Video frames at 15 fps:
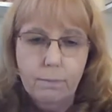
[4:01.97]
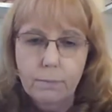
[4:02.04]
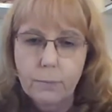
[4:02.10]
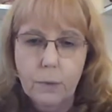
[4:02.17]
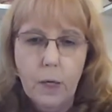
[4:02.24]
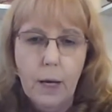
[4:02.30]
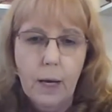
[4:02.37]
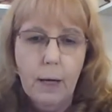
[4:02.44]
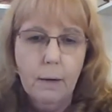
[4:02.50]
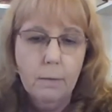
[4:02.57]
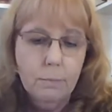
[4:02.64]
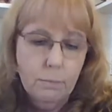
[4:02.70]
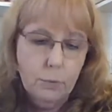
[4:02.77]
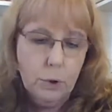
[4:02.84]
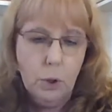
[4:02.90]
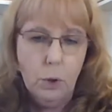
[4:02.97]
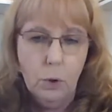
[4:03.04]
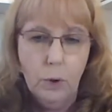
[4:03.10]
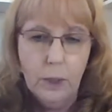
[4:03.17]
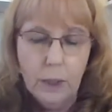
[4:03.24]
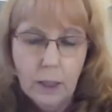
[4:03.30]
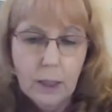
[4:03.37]
Okay, so,
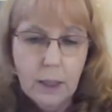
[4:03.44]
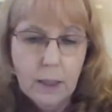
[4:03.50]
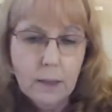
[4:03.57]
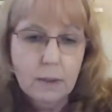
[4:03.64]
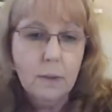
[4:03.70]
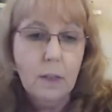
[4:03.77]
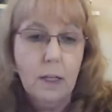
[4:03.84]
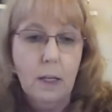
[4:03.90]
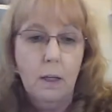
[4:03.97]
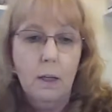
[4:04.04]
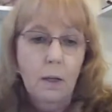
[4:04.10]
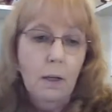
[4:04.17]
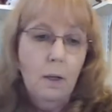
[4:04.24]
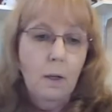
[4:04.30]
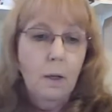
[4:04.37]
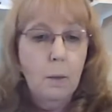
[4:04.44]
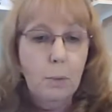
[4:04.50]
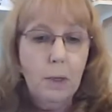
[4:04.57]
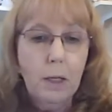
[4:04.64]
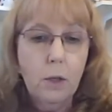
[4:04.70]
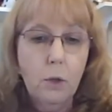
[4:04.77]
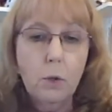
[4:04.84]
and he is the
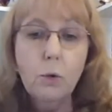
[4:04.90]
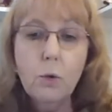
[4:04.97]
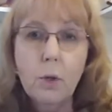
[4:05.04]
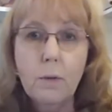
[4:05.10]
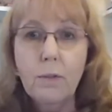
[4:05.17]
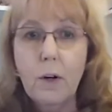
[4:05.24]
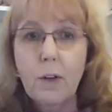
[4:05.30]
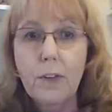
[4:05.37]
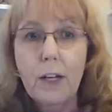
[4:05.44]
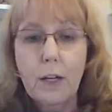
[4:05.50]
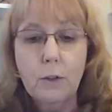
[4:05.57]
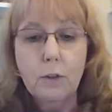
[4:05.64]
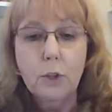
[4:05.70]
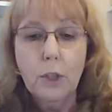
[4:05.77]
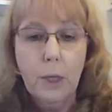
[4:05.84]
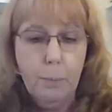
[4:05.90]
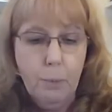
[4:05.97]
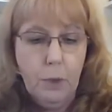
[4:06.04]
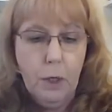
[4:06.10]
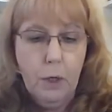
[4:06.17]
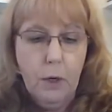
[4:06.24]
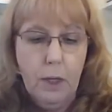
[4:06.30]
big kahuna of all the energy up
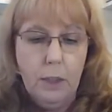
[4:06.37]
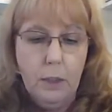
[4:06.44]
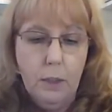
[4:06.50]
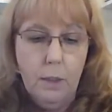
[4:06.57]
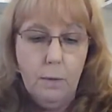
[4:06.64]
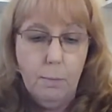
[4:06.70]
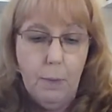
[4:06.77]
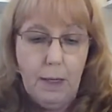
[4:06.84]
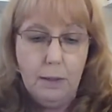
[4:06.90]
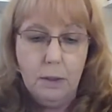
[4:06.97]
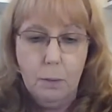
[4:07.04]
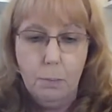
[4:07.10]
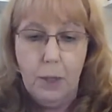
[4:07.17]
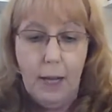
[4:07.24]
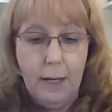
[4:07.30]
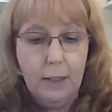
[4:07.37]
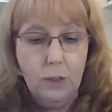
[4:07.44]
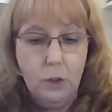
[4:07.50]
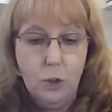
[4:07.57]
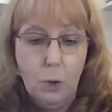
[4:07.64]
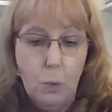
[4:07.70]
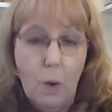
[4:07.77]
there and makes the planet.
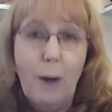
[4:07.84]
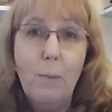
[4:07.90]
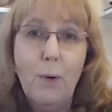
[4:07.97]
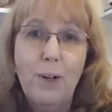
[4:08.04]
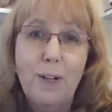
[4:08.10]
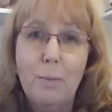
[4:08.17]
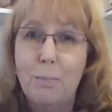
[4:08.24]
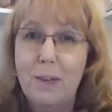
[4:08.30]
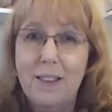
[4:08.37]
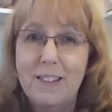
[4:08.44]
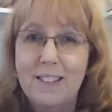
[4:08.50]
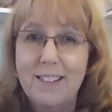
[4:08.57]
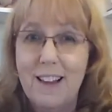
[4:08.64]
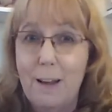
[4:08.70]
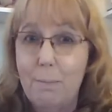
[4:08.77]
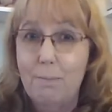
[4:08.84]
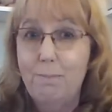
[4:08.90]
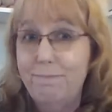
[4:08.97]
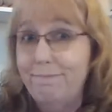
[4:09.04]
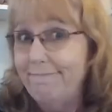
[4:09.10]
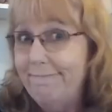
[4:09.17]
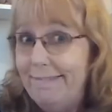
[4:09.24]
So why wouldn't it be the same?
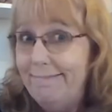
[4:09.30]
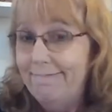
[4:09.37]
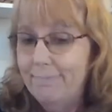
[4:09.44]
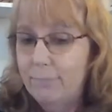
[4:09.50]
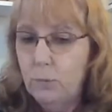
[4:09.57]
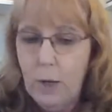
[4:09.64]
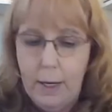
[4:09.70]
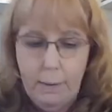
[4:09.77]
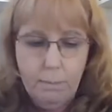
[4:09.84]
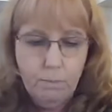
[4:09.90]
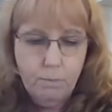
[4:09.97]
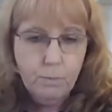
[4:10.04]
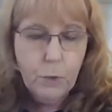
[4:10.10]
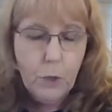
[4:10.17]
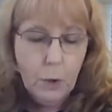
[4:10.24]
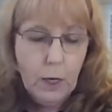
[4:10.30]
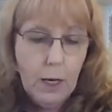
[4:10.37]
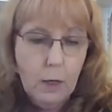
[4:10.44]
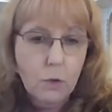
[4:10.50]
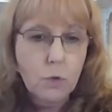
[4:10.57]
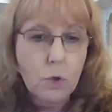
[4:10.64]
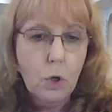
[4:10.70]
Right?
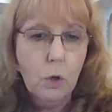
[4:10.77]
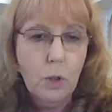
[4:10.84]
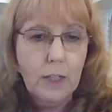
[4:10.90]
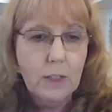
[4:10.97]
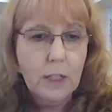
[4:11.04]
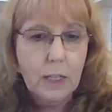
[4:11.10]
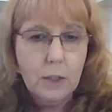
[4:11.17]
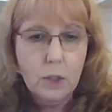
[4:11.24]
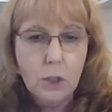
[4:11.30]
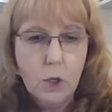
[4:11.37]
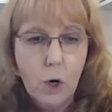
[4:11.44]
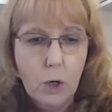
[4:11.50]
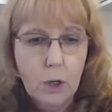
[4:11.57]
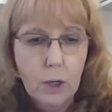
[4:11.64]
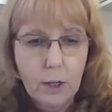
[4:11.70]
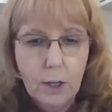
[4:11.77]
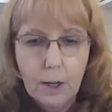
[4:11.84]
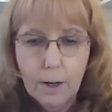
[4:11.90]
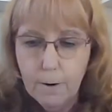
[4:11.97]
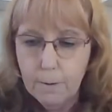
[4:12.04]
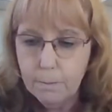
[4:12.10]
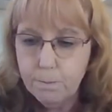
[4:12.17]
Okay, so let's get started here.